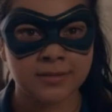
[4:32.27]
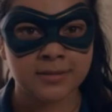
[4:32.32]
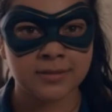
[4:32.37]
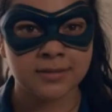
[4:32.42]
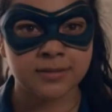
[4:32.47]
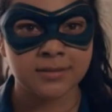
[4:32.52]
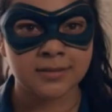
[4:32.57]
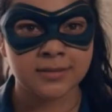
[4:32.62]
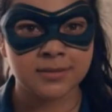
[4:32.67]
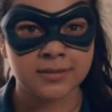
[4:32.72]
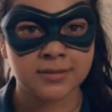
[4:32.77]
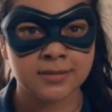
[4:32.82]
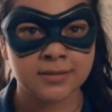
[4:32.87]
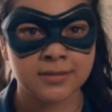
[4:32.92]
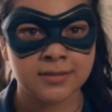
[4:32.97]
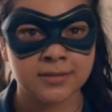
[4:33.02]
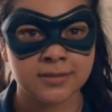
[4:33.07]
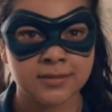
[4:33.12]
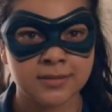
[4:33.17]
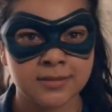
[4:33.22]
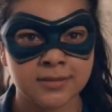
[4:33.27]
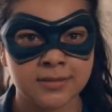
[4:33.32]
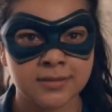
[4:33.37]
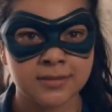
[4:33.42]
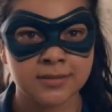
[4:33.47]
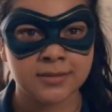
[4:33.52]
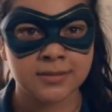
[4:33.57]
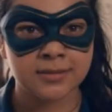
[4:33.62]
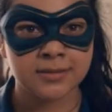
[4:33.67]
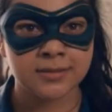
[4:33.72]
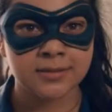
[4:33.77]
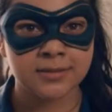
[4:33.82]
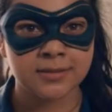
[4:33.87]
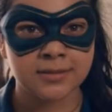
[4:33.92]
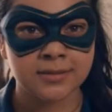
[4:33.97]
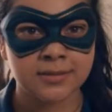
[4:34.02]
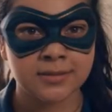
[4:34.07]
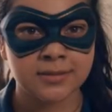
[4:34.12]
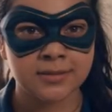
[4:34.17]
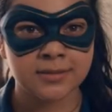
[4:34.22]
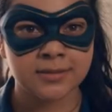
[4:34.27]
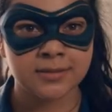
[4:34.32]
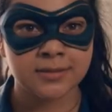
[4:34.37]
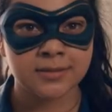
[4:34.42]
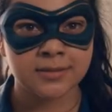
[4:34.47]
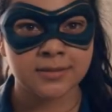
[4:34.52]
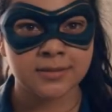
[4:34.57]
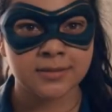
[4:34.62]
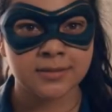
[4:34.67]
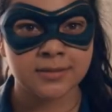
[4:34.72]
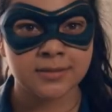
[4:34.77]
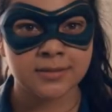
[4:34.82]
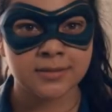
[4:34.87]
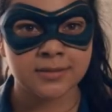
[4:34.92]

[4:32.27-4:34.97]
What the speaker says: [no speech]